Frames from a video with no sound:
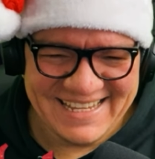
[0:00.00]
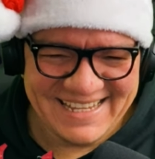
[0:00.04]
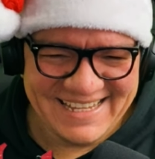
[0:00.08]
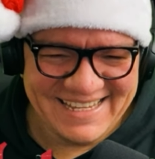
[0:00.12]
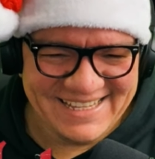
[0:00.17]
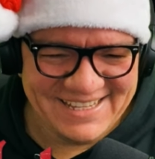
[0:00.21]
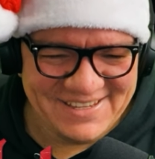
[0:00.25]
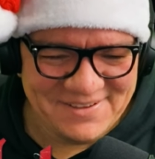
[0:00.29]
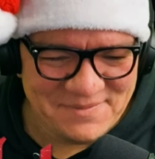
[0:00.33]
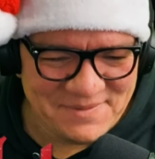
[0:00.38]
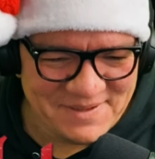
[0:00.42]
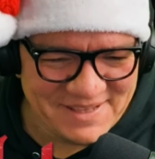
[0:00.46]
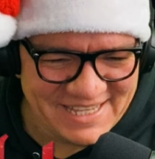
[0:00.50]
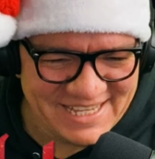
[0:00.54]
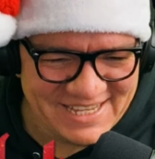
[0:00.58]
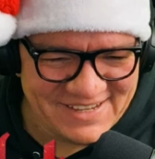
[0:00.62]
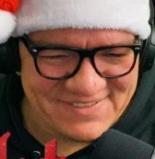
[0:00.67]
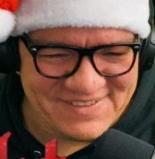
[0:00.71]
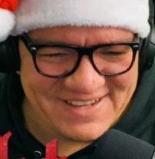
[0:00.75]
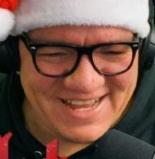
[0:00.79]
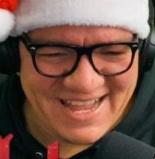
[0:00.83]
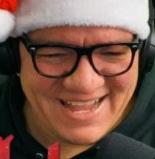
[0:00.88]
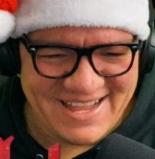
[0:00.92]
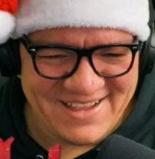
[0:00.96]
You
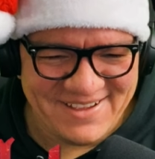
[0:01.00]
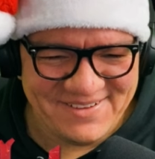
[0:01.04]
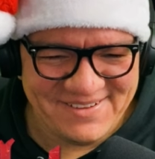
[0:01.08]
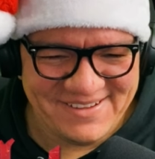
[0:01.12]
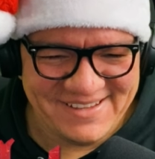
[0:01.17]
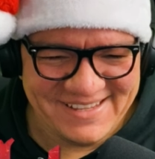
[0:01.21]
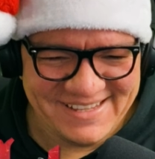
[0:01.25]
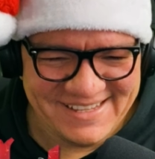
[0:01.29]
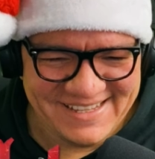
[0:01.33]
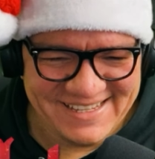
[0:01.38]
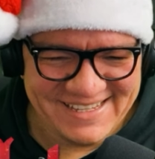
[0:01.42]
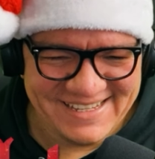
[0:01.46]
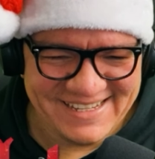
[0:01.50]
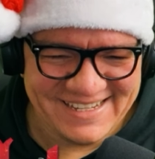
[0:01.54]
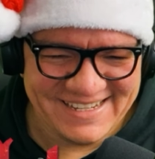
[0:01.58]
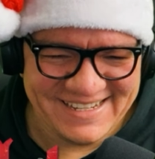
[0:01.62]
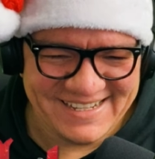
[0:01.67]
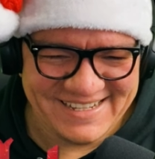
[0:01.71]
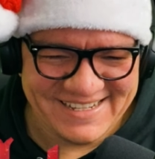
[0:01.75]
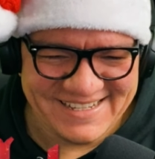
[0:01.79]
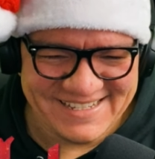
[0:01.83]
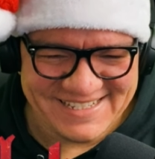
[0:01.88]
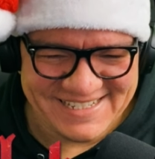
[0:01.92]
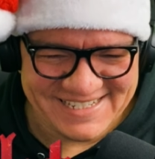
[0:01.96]
believe now?
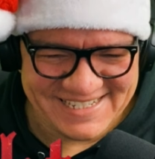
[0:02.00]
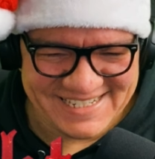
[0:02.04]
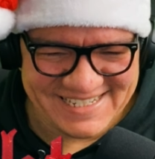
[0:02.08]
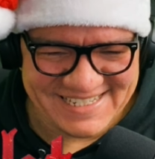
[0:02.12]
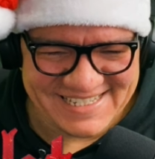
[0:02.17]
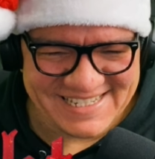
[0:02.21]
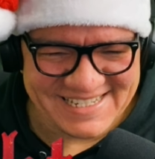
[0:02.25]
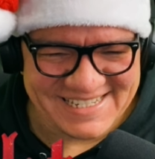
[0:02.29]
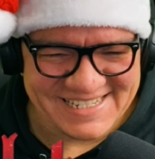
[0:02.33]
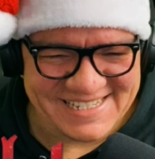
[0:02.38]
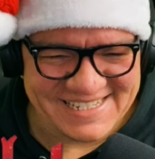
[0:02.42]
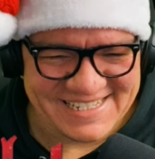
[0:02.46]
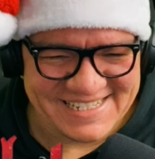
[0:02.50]
Oh, Jesus.